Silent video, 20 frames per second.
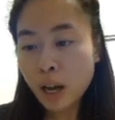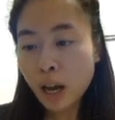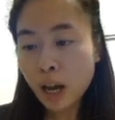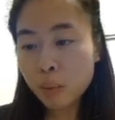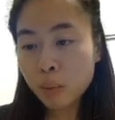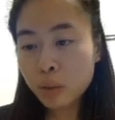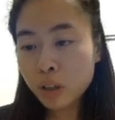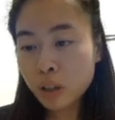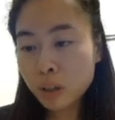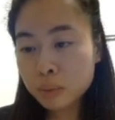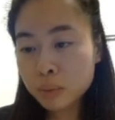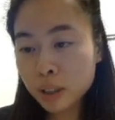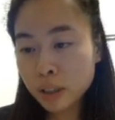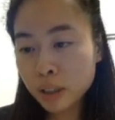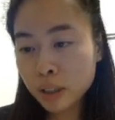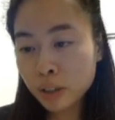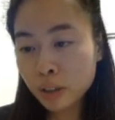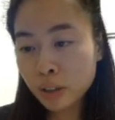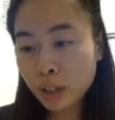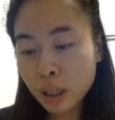I'm going to come down
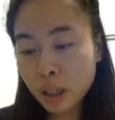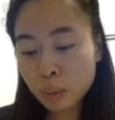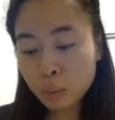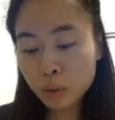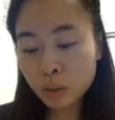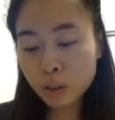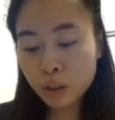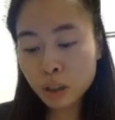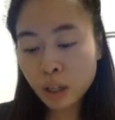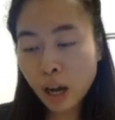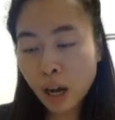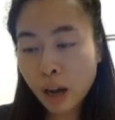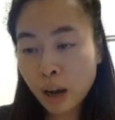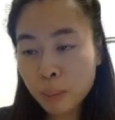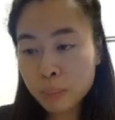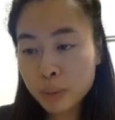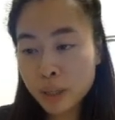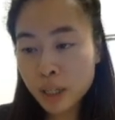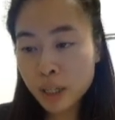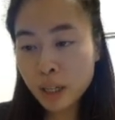here and I'm going to
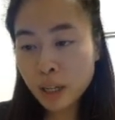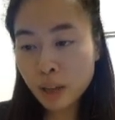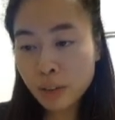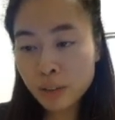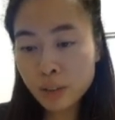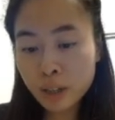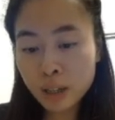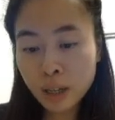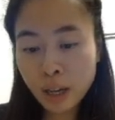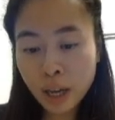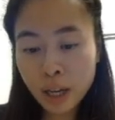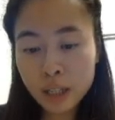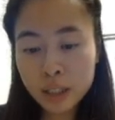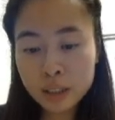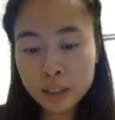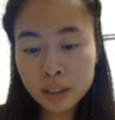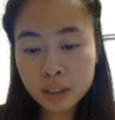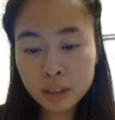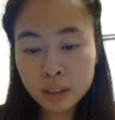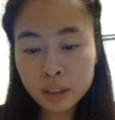copy the
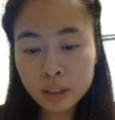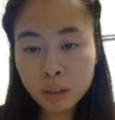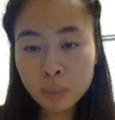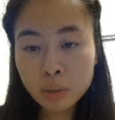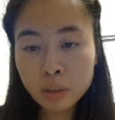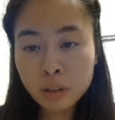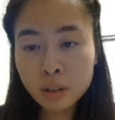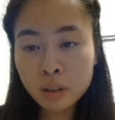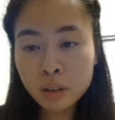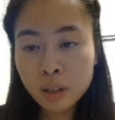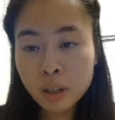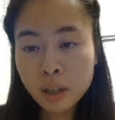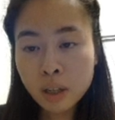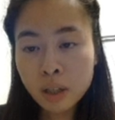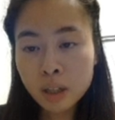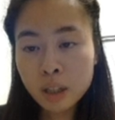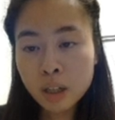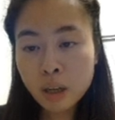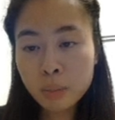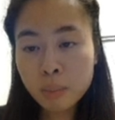ASIN number,
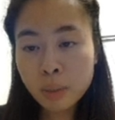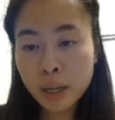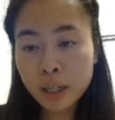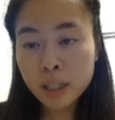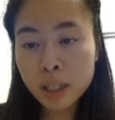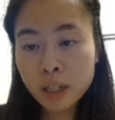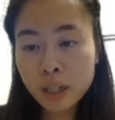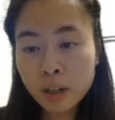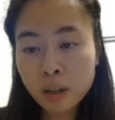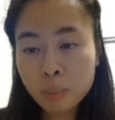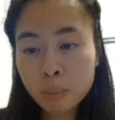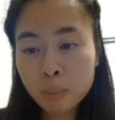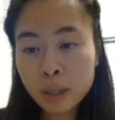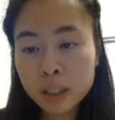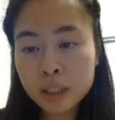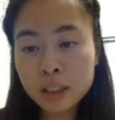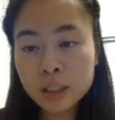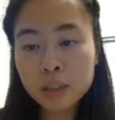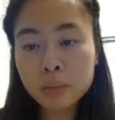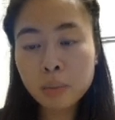come back here,
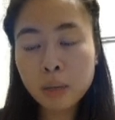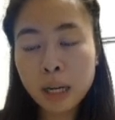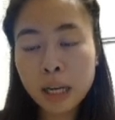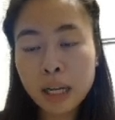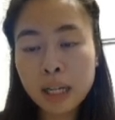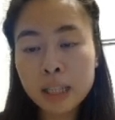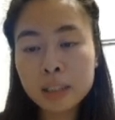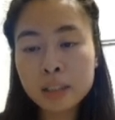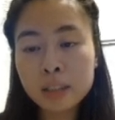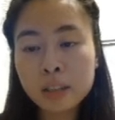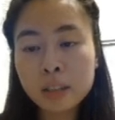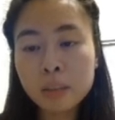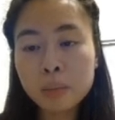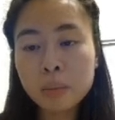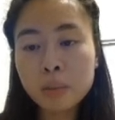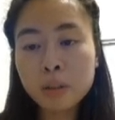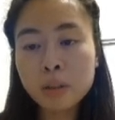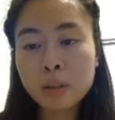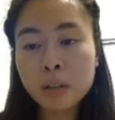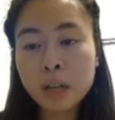paste in my ASIN
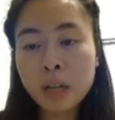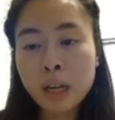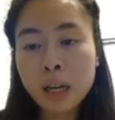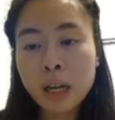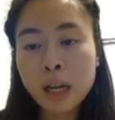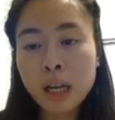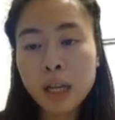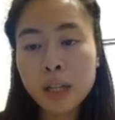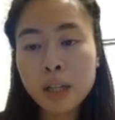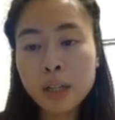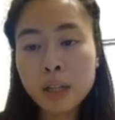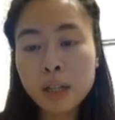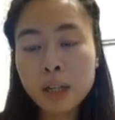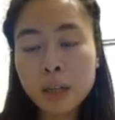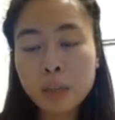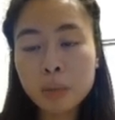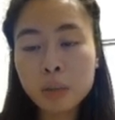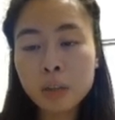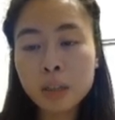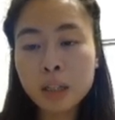number, and then
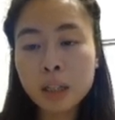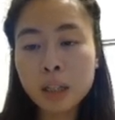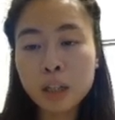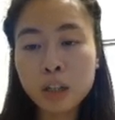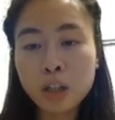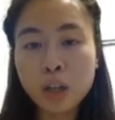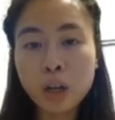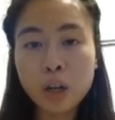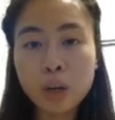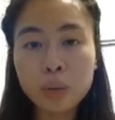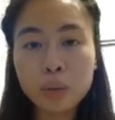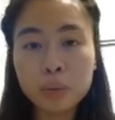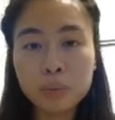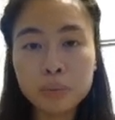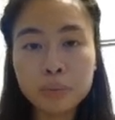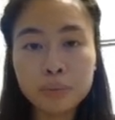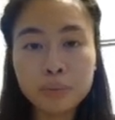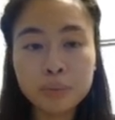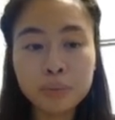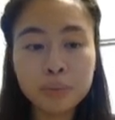I'm going to click go.
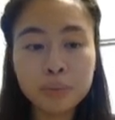